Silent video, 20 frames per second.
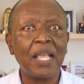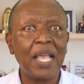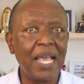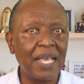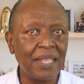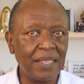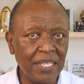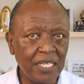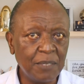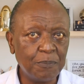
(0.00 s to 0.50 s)

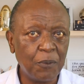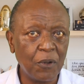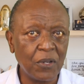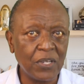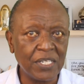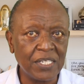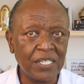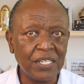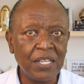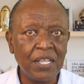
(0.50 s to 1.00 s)
At this
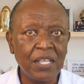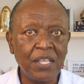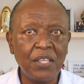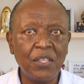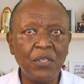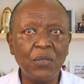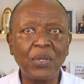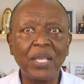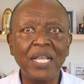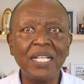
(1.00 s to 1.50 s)
point,
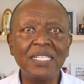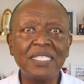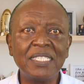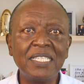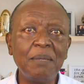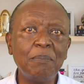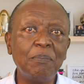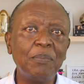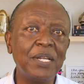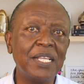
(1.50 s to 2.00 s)
you can
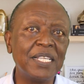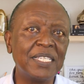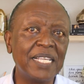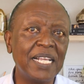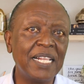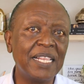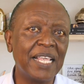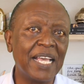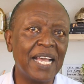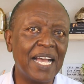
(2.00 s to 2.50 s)
simply
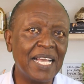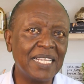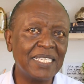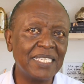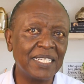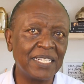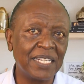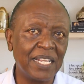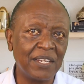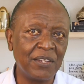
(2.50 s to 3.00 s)
sell the
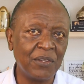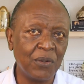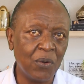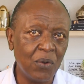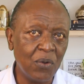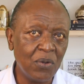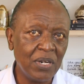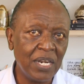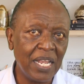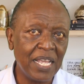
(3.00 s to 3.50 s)
asset that you
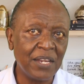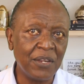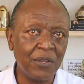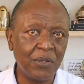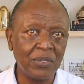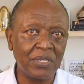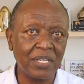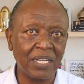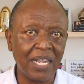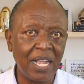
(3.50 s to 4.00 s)
own and
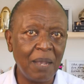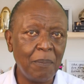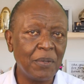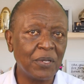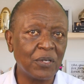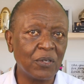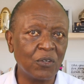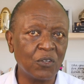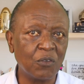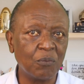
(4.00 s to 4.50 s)
use the
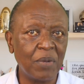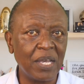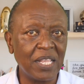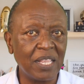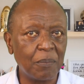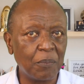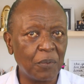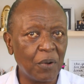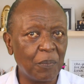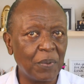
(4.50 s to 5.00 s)
capital to buy
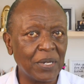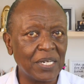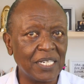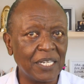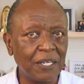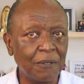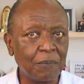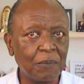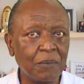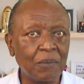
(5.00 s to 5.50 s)
the
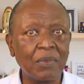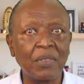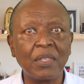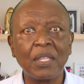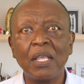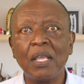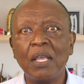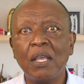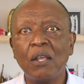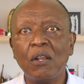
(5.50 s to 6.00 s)
property.
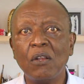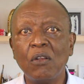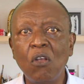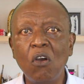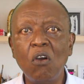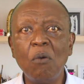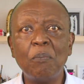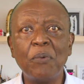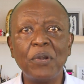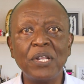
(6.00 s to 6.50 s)

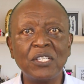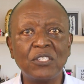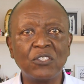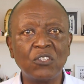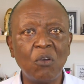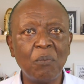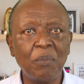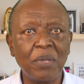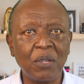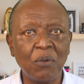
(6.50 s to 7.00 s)
No
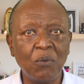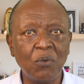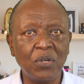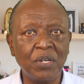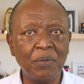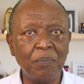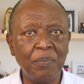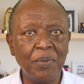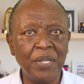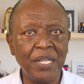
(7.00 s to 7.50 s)
brainstorming
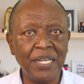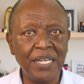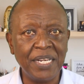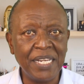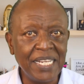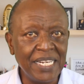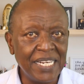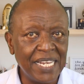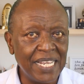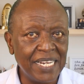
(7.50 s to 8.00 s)
would be
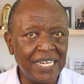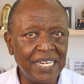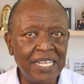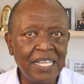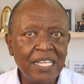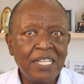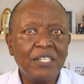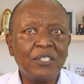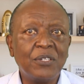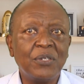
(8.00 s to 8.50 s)
needed
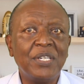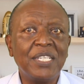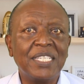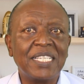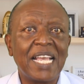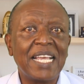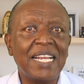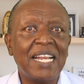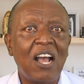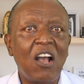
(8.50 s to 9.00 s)
to
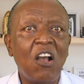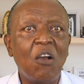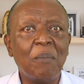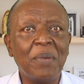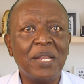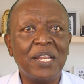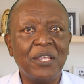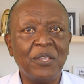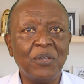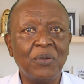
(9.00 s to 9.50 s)
decide how
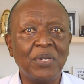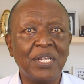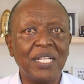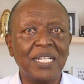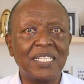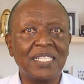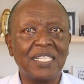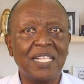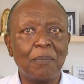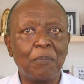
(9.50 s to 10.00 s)
many
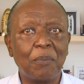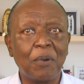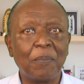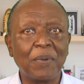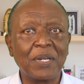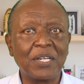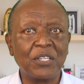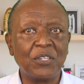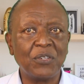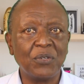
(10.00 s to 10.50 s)
units the
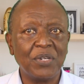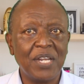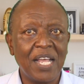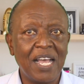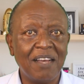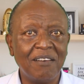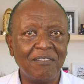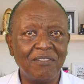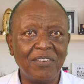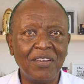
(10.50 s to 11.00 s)
property should
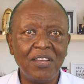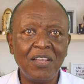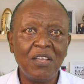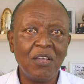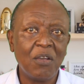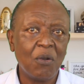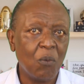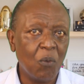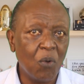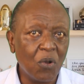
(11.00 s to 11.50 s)
have,
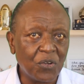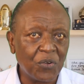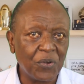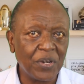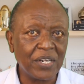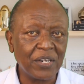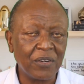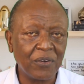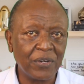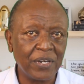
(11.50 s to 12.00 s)
what
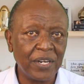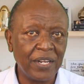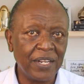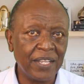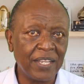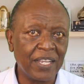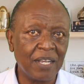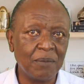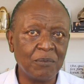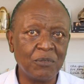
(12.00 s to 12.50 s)
rental
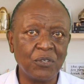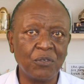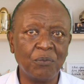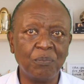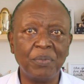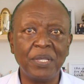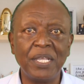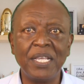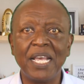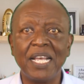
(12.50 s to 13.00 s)
income
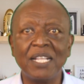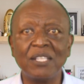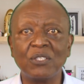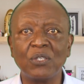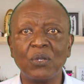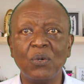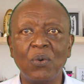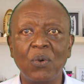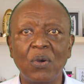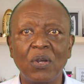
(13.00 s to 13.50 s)
should be, and
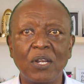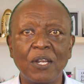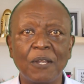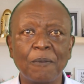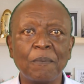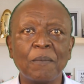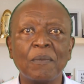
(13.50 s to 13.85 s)
so on.